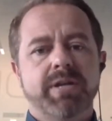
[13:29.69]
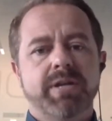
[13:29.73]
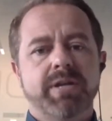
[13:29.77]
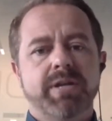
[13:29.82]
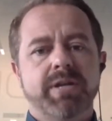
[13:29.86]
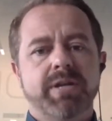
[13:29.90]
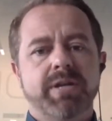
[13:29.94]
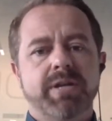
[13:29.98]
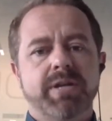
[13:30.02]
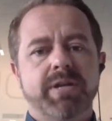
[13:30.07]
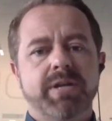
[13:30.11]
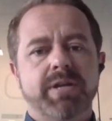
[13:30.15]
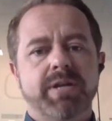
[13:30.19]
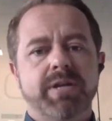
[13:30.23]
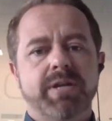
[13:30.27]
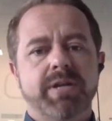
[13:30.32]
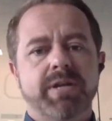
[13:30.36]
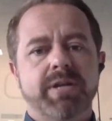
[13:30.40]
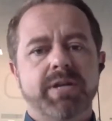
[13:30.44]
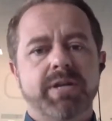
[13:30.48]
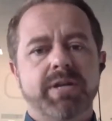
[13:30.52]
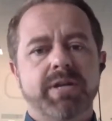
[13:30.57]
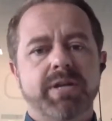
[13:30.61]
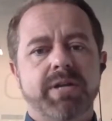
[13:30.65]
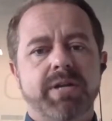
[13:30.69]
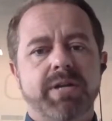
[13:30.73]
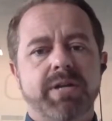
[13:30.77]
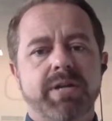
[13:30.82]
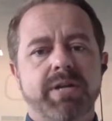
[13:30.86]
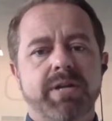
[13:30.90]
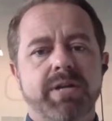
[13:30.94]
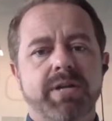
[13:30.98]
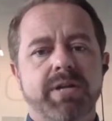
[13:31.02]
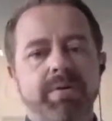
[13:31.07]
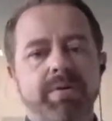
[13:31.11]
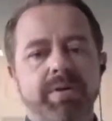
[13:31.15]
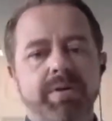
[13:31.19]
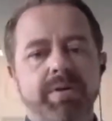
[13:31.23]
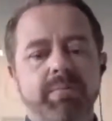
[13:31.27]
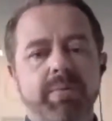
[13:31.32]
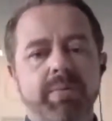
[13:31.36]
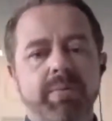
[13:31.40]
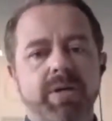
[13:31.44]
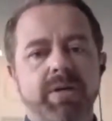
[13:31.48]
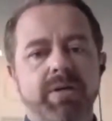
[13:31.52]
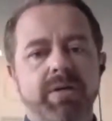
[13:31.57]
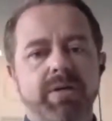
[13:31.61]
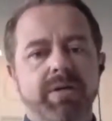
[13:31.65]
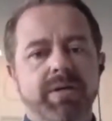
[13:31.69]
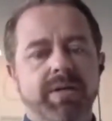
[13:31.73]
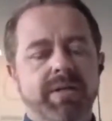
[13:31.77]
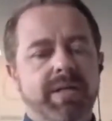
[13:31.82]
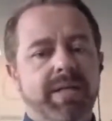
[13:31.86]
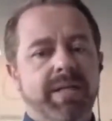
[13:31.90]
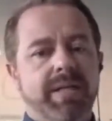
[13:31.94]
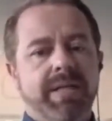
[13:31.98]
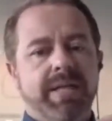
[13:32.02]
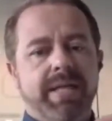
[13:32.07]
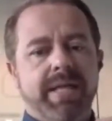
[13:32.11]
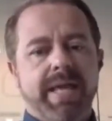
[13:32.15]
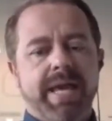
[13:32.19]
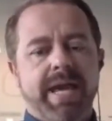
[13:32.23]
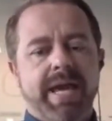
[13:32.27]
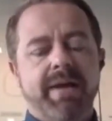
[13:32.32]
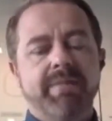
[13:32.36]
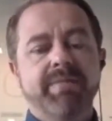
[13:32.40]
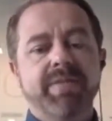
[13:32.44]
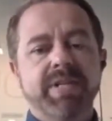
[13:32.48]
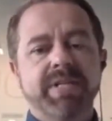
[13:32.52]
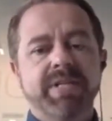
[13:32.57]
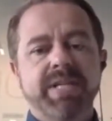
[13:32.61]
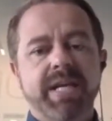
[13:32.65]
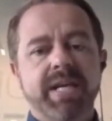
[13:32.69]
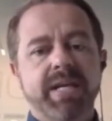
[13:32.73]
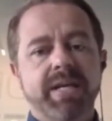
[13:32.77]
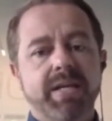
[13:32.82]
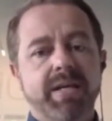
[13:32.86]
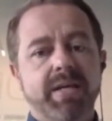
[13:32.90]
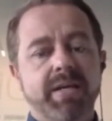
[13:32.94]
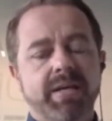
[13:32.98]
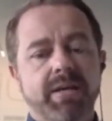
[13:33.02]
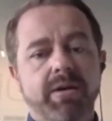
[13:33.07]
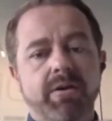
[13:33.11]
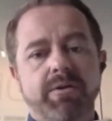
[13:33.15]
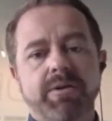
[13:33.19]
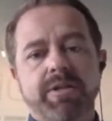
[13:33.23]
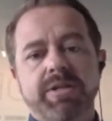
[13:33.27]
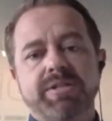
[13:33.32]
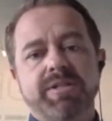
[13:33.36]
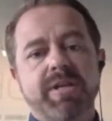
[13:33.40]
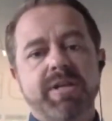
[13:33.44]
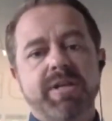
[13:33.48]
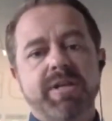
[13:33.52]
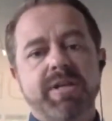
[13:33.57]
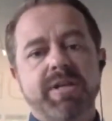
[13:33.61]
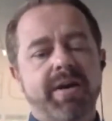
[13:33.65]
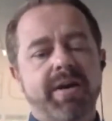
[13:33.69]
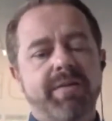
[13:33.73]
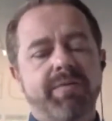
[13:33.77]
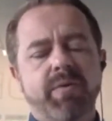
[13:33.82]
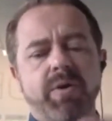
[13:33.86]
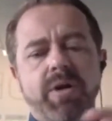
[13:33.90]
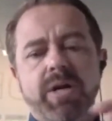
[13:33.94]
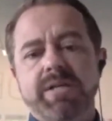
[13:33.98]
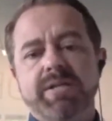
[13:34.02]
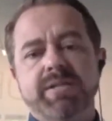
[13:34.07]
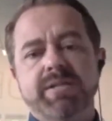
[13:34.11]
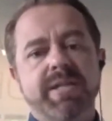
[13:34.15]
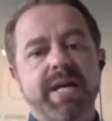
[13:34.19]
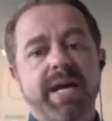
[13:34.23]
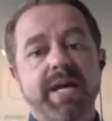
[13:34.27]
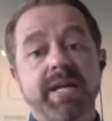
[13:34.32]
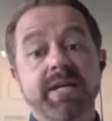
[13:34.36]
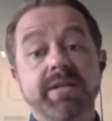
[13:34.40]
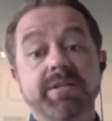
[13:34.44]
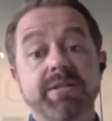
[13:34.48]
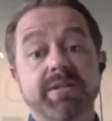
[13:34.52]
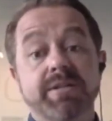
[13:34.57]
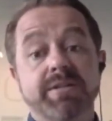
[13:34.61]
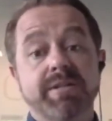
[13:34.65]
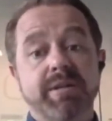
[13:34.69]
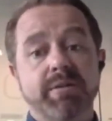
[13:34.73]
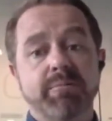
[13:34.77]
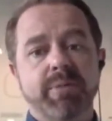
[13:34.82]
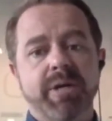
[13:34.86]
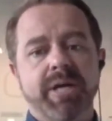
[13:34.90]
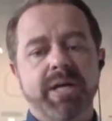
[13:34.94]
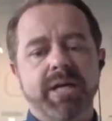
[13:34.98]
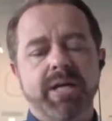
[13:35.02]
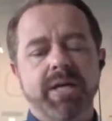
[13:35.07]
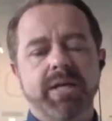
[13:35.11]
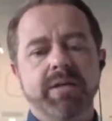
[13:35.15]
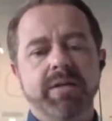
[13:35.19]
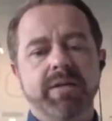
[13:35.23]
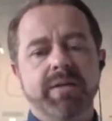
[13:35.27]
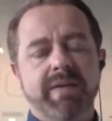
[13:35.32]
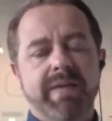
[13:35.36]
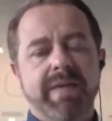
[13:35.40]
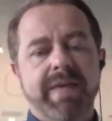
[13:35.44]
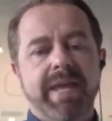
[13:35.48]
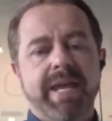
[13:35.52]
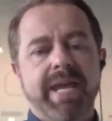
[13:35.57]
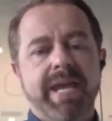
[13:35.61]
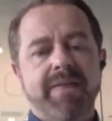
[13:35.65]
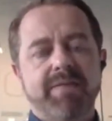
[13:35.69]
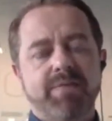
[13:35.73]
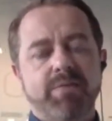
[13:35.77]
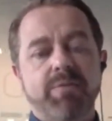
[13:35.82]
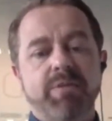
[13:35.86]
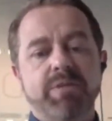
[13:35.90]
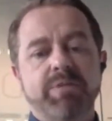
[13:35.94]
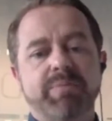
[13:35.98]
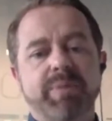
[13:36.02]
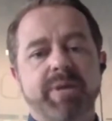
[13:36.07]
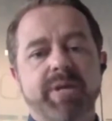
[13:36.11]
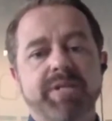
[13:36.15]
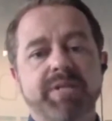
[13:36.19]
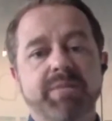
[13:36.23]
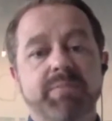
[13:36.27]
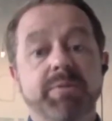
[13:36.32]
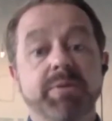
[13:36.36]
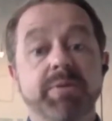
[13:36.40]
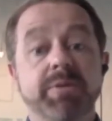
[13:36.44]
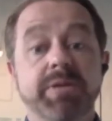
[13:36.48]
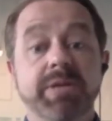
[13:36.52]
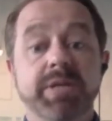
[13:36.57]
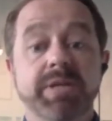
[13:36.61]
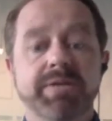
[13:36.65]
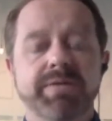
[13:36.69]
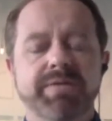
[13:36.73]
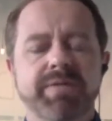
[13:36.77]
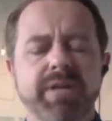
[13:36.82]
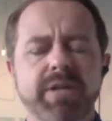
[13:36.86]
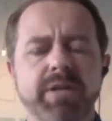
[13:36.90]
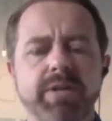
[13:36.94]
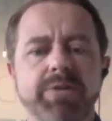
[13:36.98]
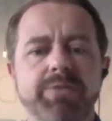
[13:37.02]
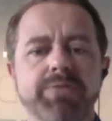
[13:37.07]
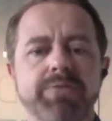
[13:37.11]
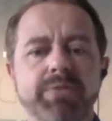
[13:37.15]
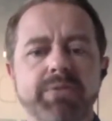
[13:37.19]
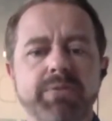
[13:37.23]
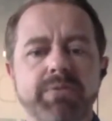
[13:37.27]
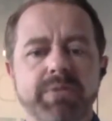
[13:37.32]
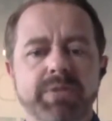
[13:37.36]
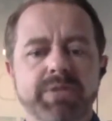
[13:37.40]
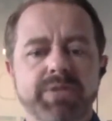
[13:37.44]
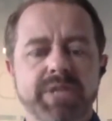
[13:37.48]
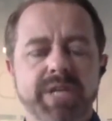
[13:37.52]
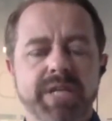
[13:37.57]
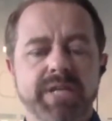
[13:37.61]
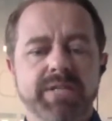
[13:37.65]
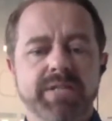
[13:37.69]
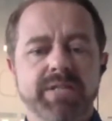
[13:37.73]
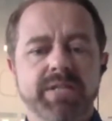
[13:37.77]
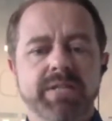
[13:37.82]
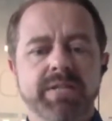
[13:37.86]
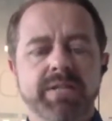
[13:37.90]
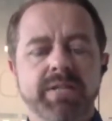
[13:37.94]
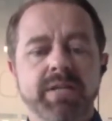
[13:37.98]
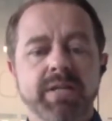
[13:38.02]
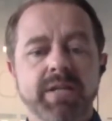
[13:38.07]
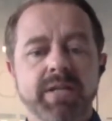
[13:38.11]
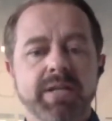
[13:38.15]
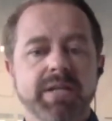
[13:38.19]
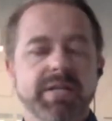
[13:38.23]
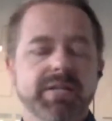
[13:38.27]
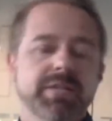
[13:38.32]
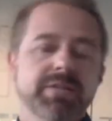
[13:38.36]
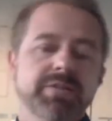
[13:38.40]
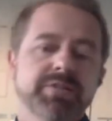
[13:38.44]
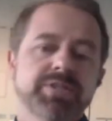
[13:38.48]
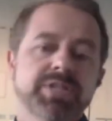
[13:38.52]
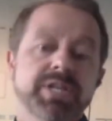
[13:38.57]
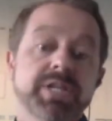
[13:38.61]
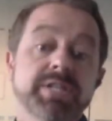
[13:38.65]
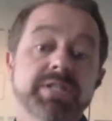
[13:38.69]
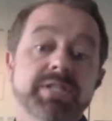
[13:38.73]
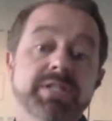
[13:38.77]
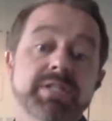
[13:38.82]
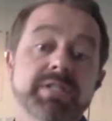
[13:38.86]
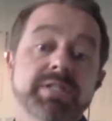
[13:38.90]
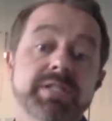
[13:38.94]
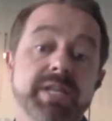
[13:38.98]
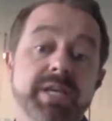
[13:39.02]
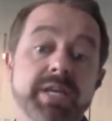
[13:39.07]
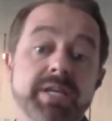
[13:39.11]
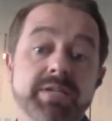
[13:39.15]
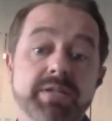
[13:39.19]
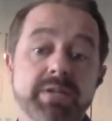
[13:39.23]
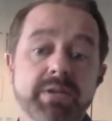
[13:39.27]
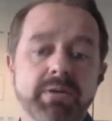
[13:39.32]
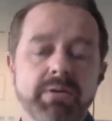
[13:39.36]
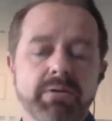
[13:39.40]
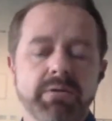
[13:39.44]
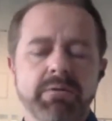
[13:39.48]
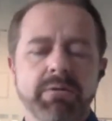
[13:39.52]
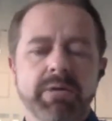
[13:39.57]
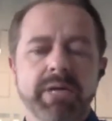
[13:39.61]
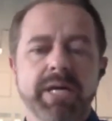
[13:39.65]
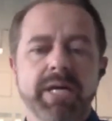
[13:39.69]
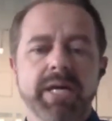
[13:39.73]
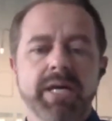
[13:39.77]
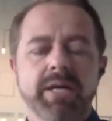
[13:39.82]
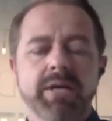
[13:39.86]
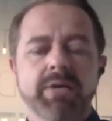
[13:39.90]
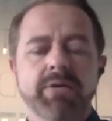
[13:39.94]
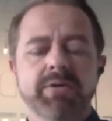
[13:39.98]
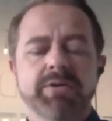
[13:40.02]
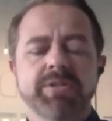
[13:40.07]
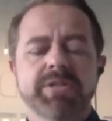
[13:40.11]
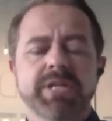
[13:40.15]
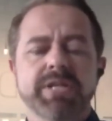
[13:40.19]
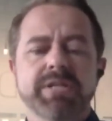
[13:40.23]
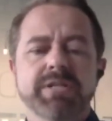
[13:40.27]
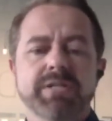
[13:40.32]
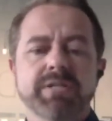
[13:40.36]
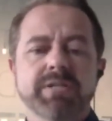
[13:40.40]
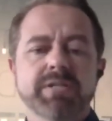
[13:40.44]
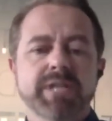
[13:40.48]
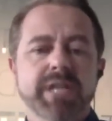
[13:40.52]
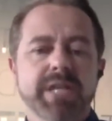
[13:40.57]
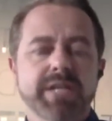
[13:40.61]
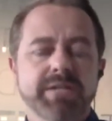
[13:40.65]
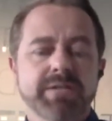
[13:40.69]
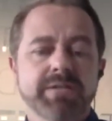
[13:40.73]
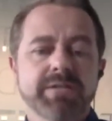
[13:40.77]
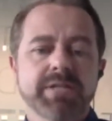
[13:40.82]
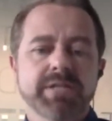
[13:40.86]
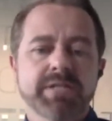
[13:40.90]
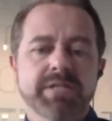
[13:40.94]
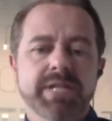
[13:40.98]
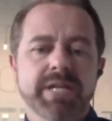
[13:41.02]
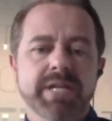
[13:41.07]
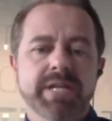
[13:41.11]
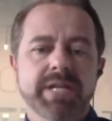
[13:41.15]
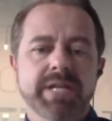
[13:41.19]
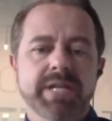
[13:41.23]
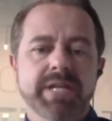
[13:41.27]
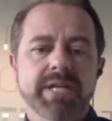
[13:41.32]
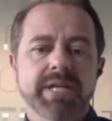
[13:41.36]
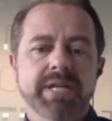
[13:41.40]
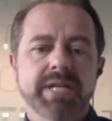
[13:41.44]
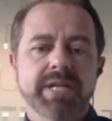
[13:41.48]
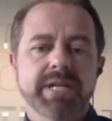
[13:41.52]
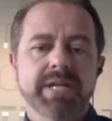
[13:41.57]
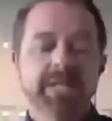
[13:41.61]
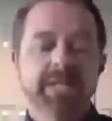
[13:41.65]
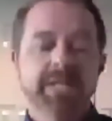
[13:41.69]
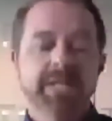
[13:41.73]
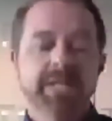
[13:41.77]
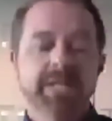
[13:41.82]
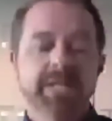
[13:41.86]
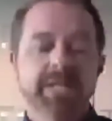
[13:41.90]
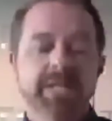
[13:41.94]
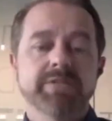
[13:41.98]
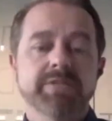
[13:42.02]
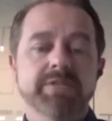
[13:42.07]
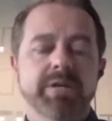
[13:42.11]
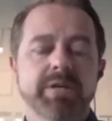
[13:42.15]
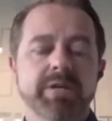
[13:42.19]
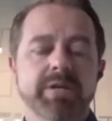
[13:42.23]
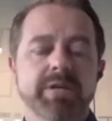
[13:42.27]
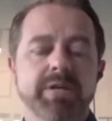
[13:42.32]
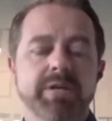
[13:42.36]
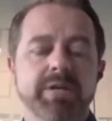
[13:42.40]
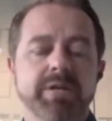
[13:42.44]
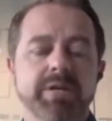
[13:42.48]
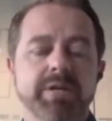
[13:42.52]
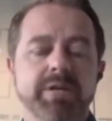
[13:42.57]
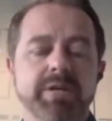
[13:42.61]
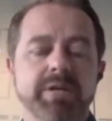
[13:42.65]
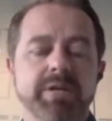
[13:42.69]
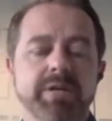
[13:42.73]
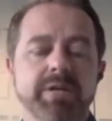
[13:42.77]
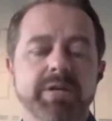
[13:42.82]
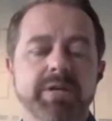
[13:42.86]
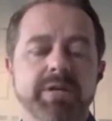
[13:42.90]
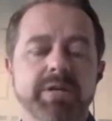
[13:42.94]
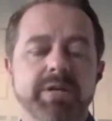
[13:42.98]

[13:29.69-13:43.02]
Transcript: Here's his name, here's his phone number. Have the data or the software assign it to somebody and have the responsibility to follow through with Justin till Justin says go away or Justin schedules his next his schedules to come back.